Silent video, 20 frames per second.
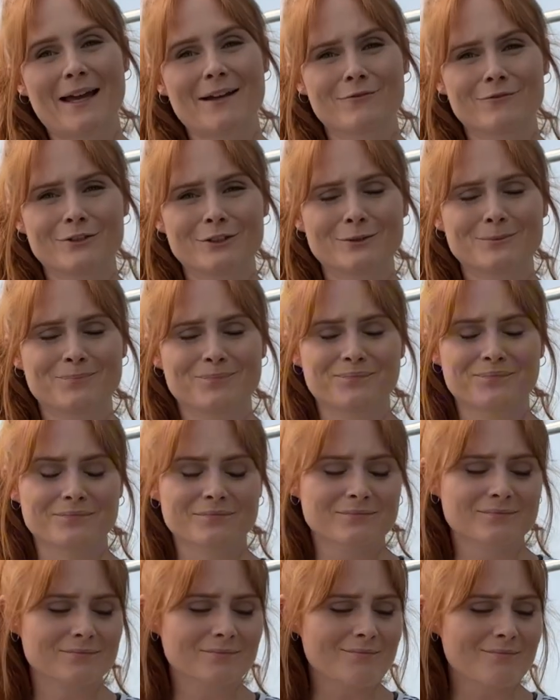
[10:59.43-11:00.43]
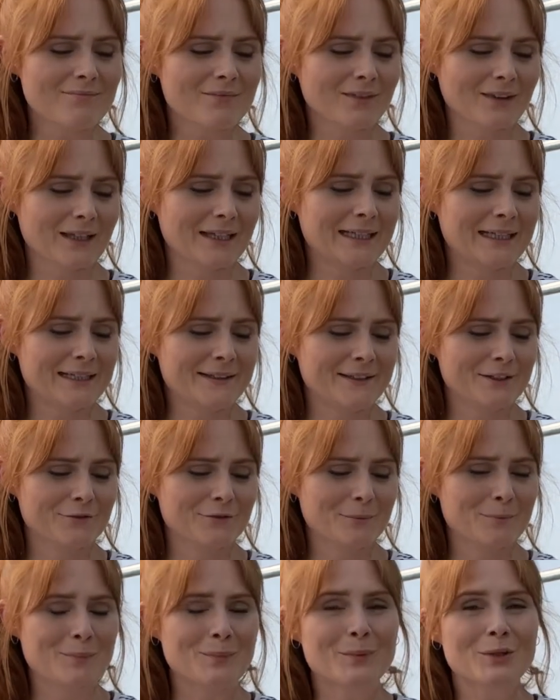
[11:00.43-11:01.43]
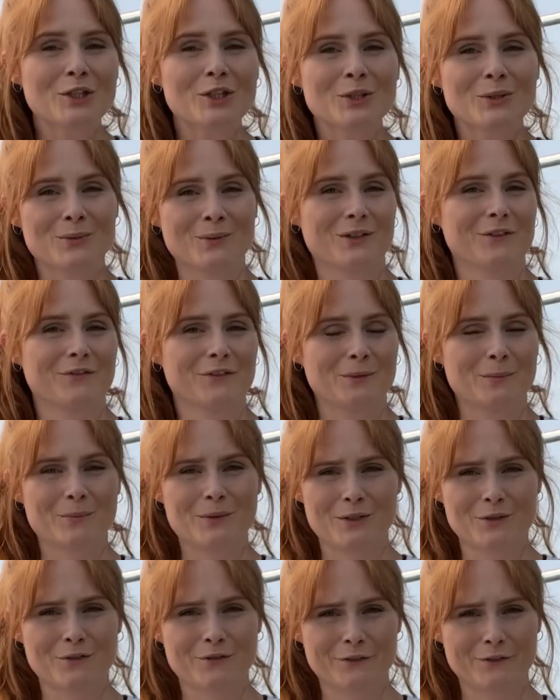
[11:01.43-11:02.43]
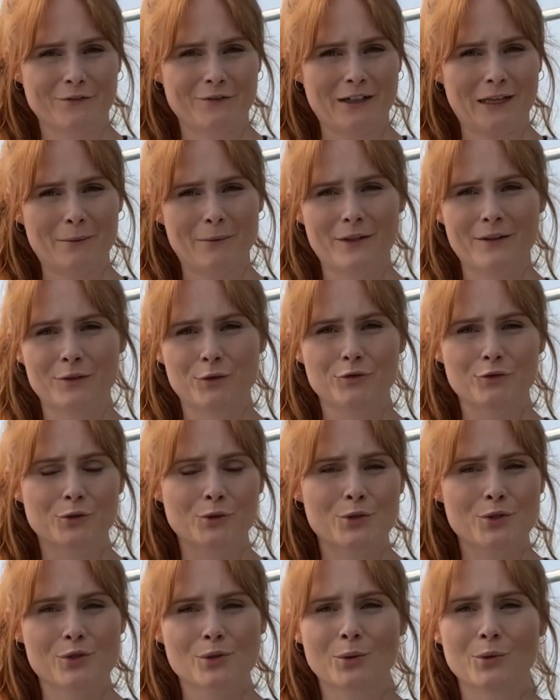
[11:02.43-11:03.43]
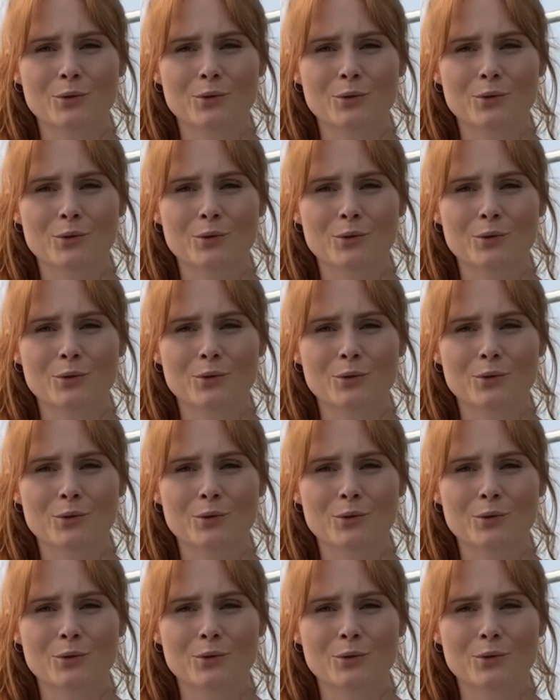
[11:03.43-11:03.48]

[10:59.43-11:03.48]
root, and they're a beautiful, beautiful flower. They grow so